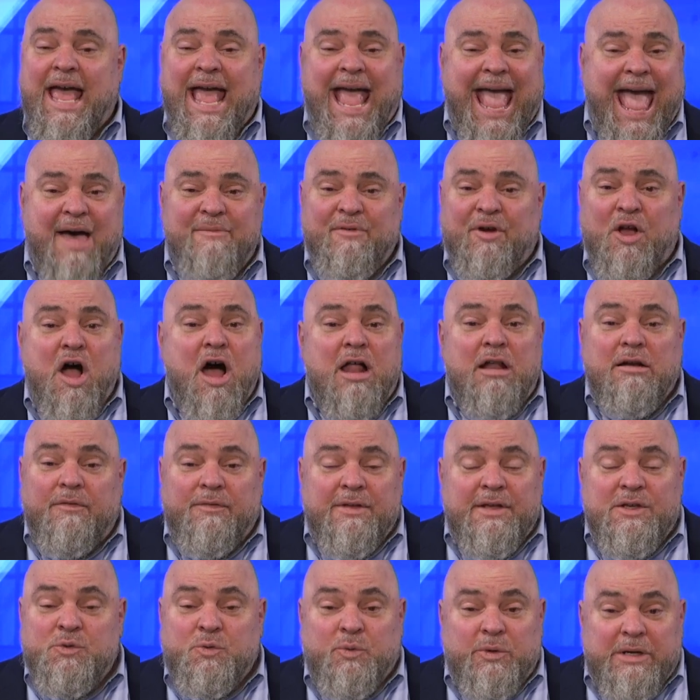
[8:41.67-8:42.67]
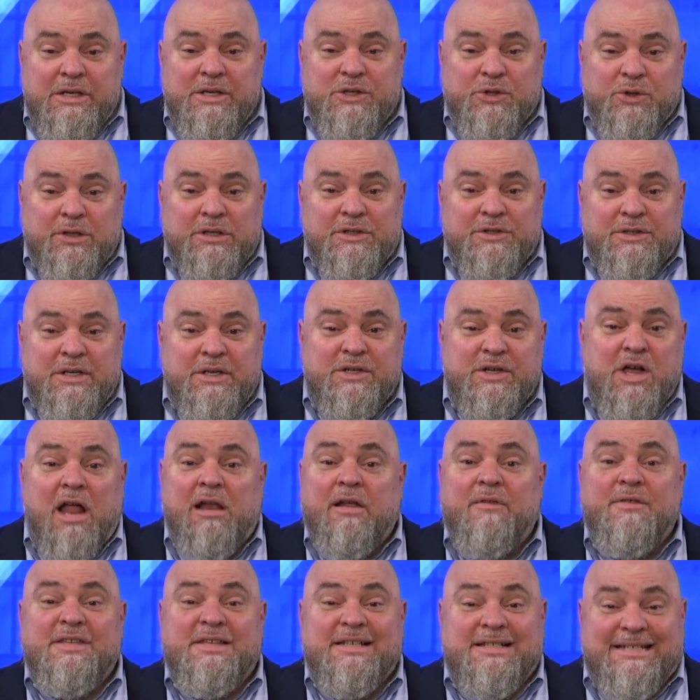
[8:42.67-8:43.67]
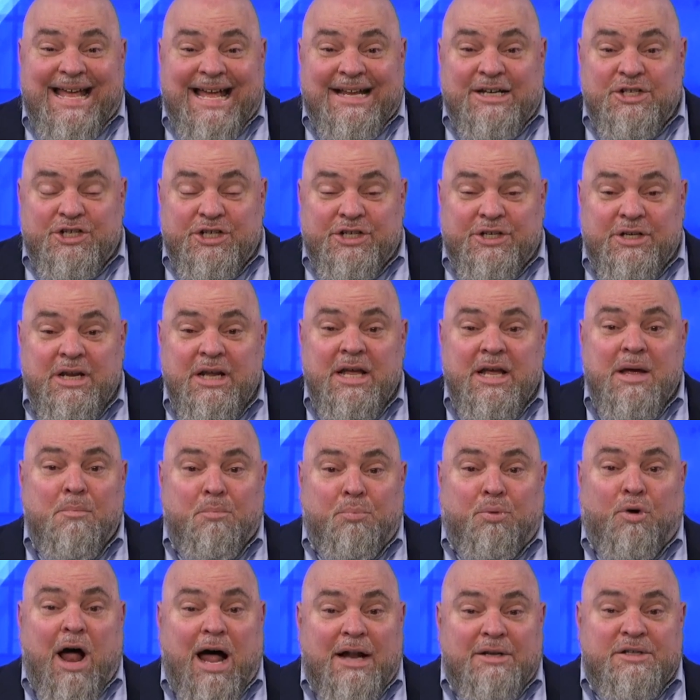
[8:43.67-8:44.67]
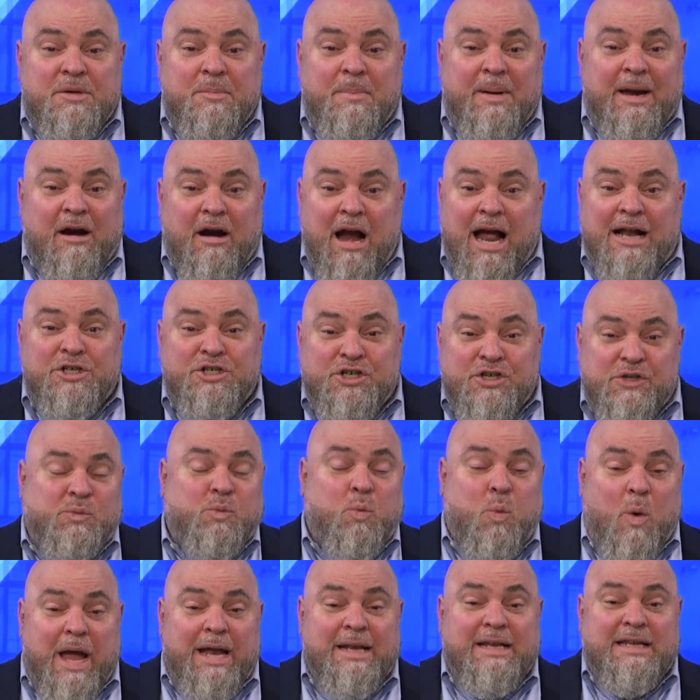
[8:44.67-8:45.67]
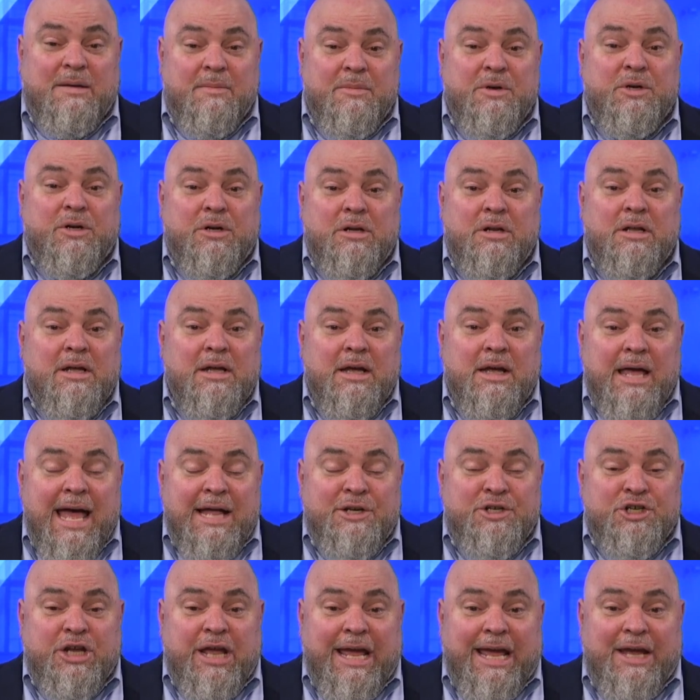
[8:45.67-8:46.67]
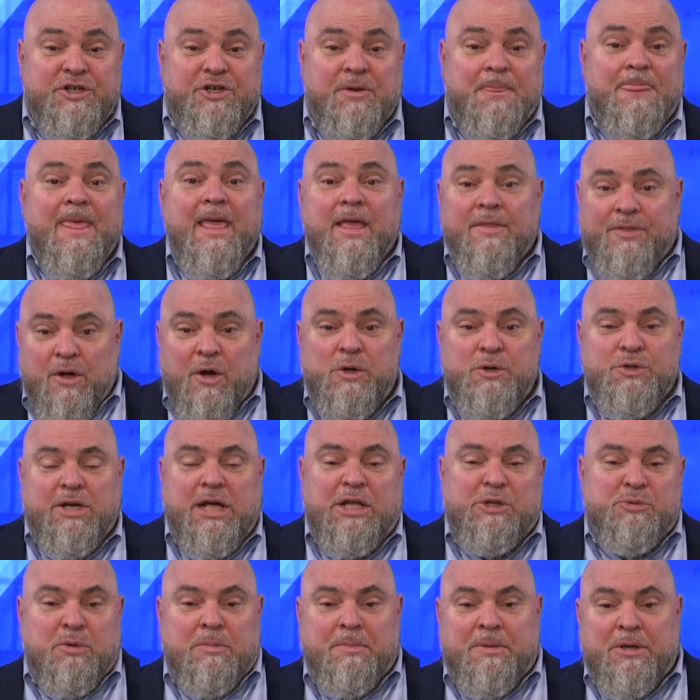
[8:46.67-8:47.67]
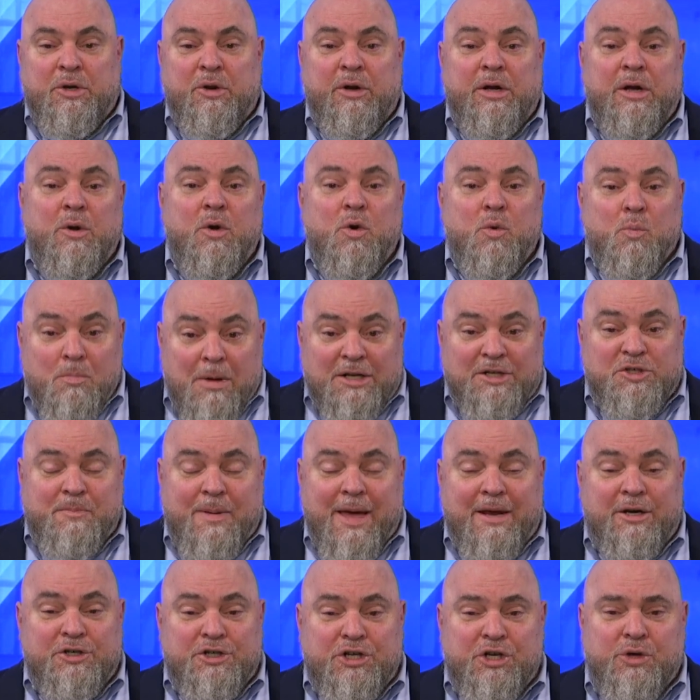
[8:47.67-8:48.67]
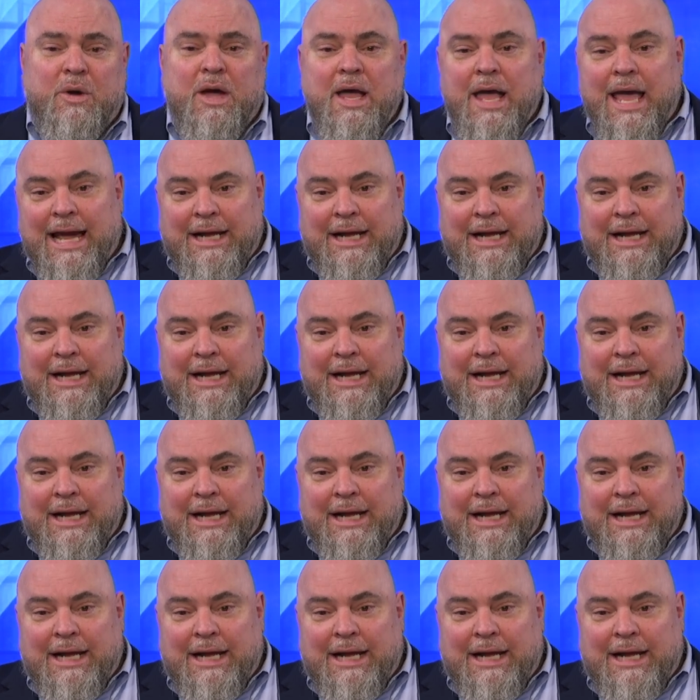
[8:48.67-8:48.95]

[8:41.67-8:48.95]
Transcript: having all of these resources, all of this attention brought to bear on just white communal education, those kids would be doing much better too.